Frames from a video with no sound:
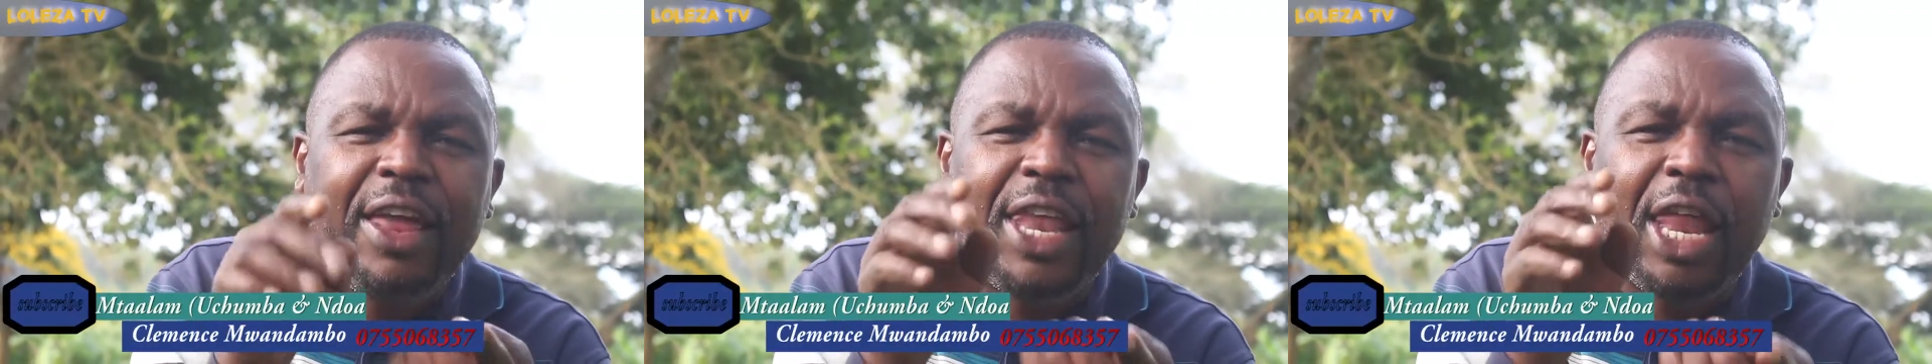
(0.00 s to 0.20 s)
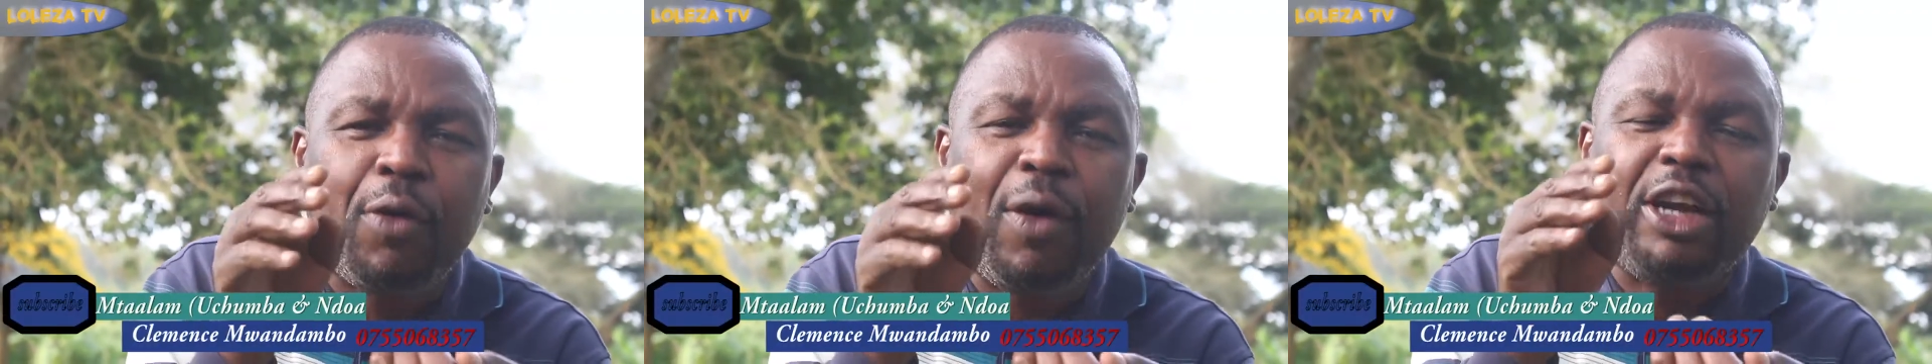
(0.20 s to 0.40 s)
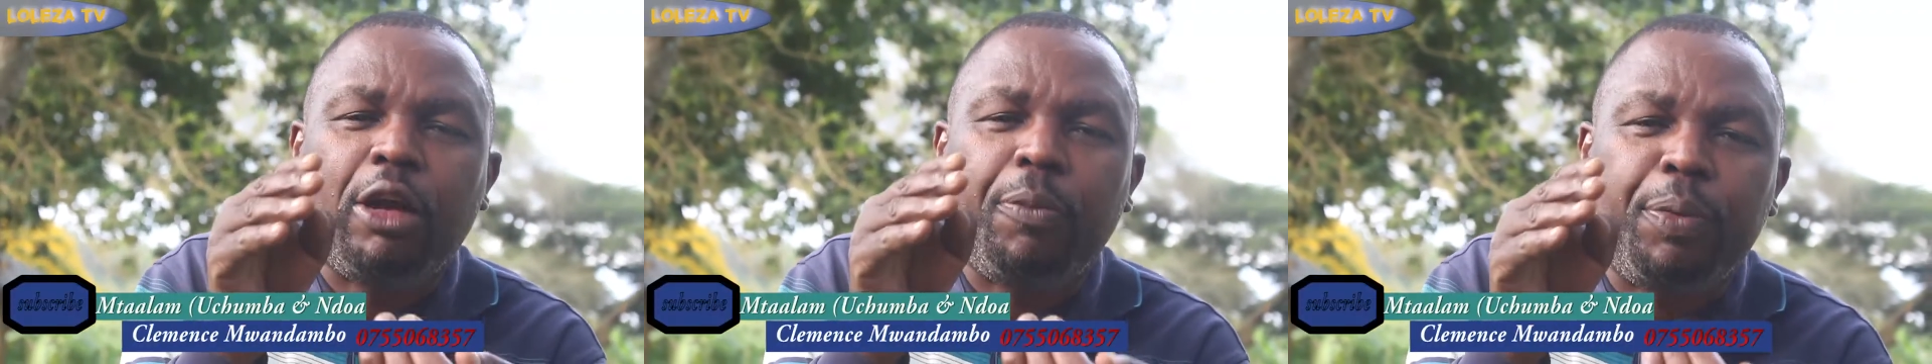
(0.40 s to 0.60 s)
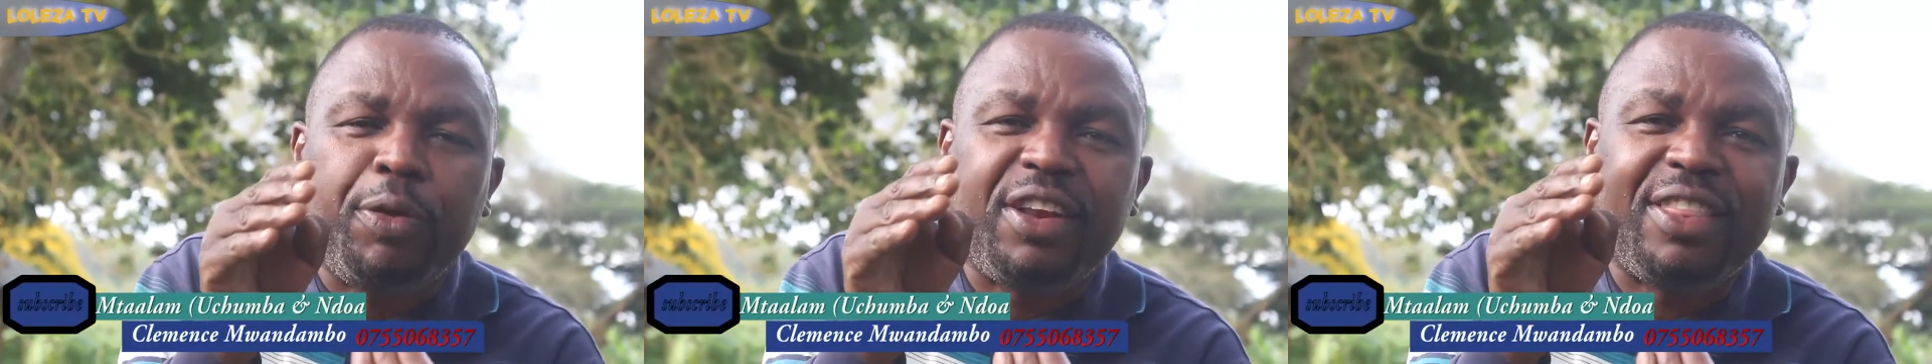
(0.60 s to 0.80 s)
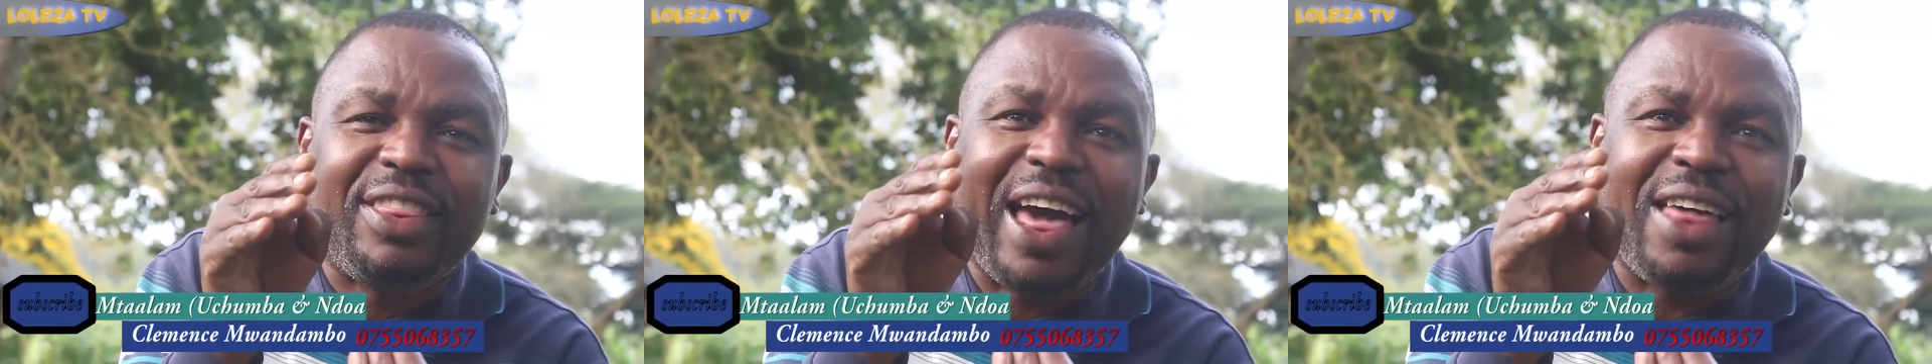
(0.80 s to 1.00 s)
they want to
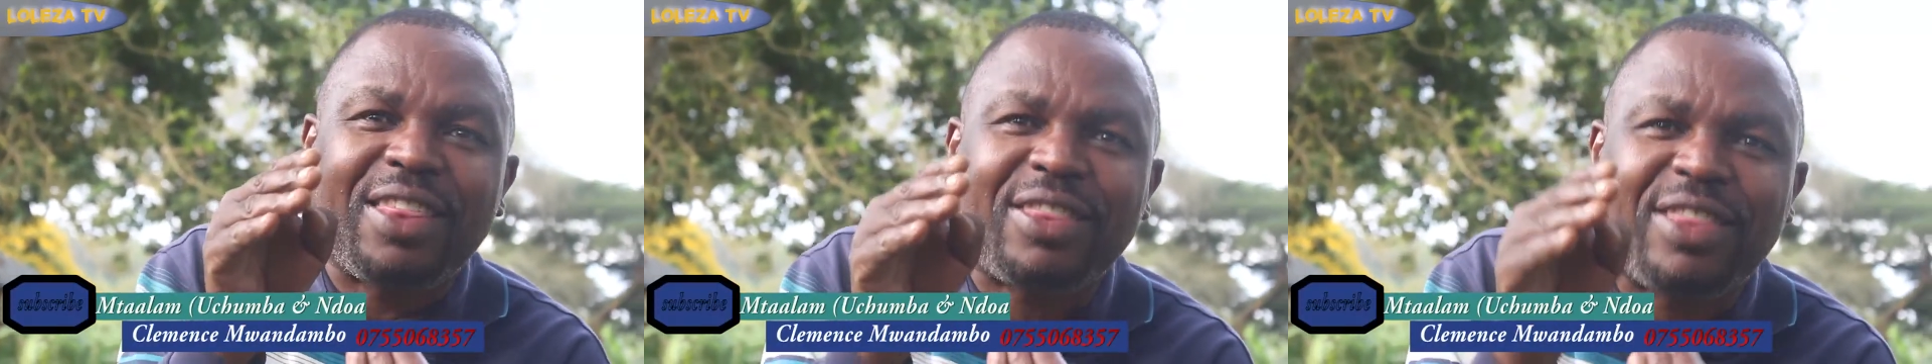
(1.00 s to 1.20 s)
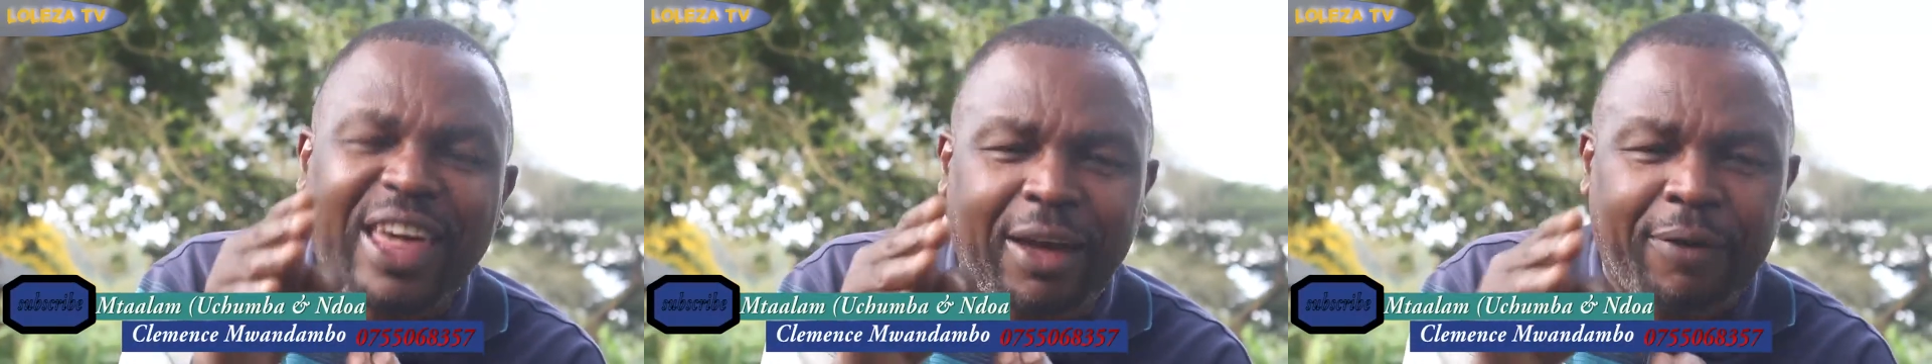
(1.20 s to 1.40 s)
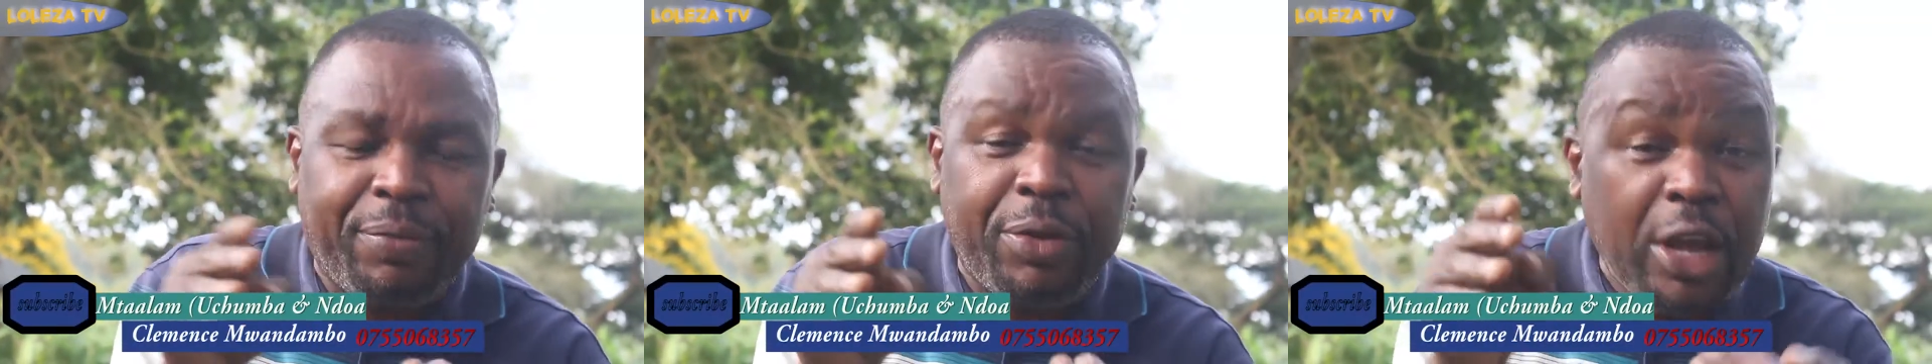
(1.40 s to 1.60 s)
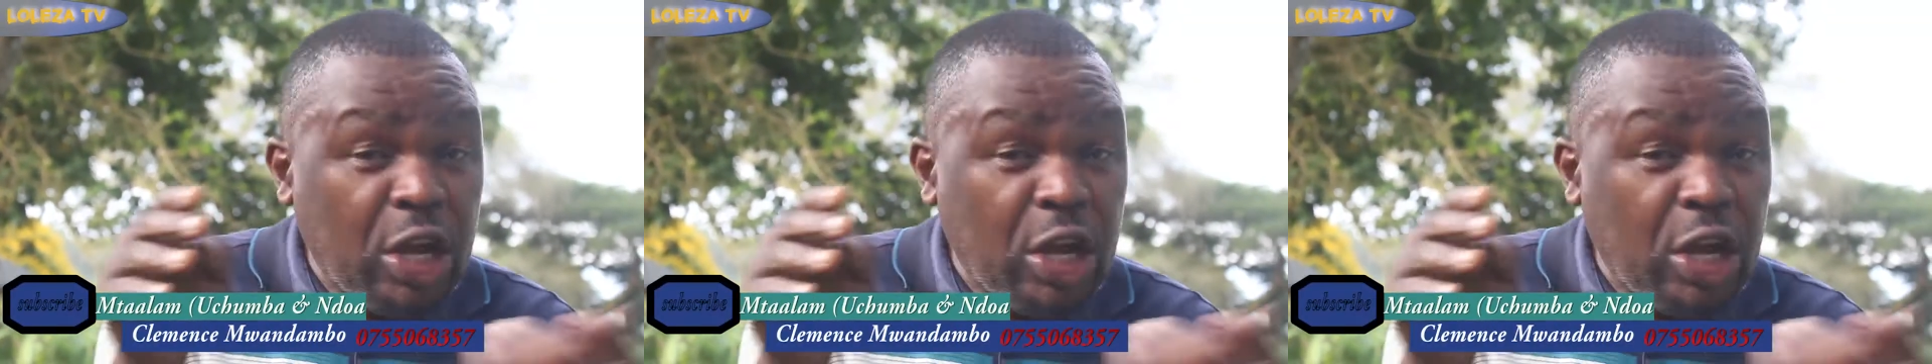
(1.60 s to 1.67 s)
put their thing.